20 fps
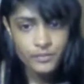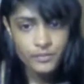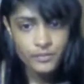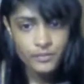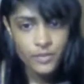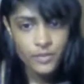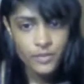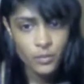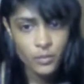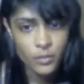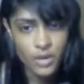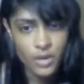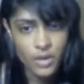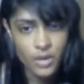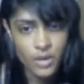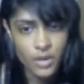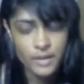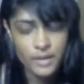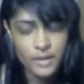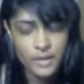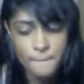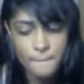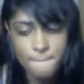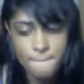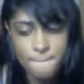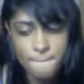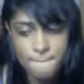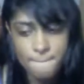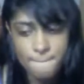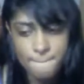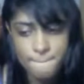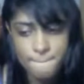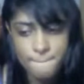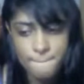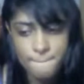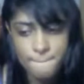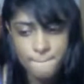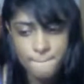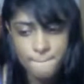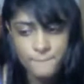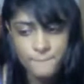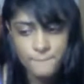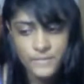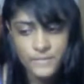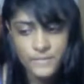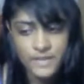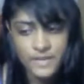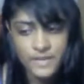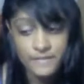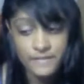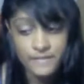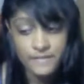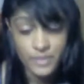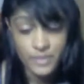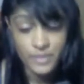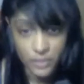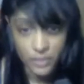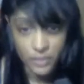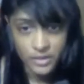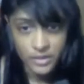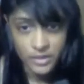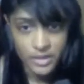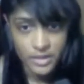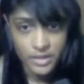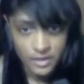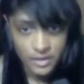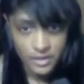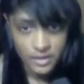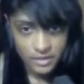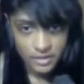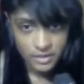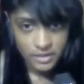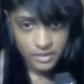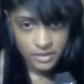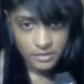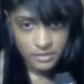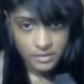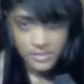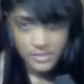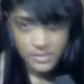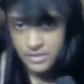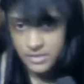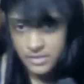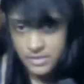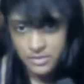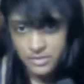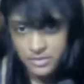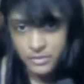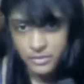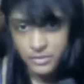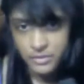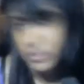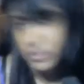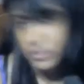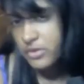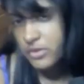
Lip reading: why, if they were gay, because it wasn't so gay,